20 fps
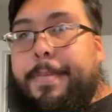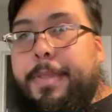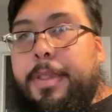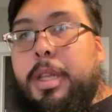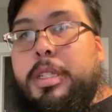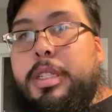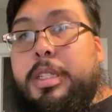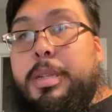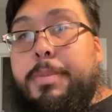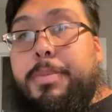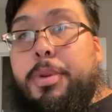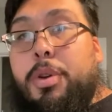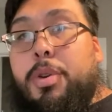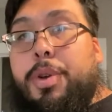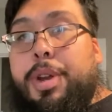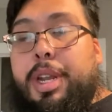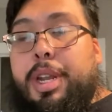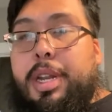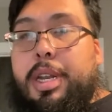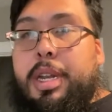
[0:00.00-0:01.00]
Simple
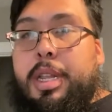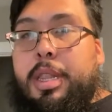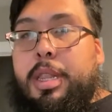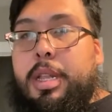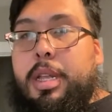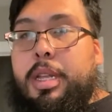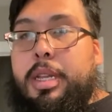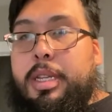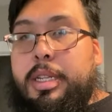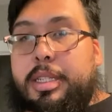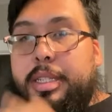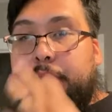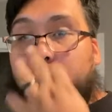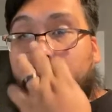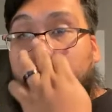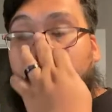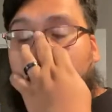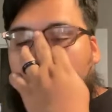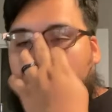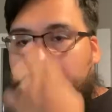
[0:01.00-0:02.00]
Green and the
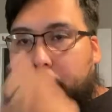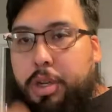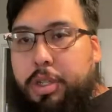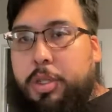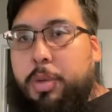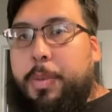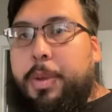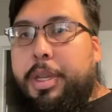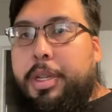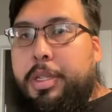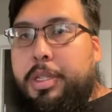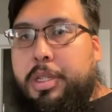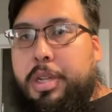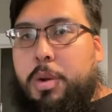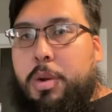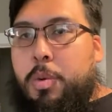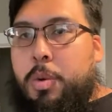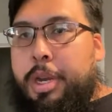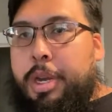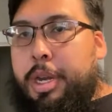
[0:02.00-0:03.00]
distilled water, so we can
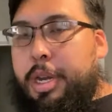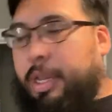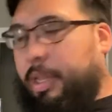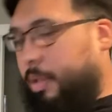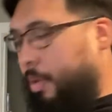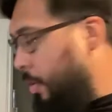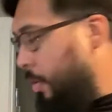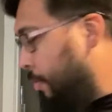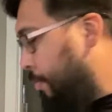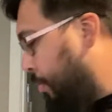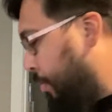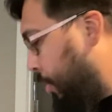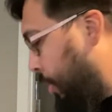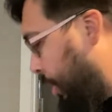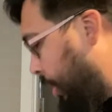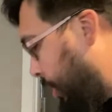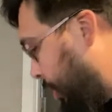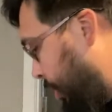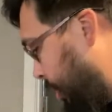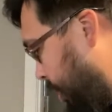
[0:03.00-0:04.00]
start running it through the
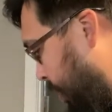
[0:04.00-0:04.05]
printer.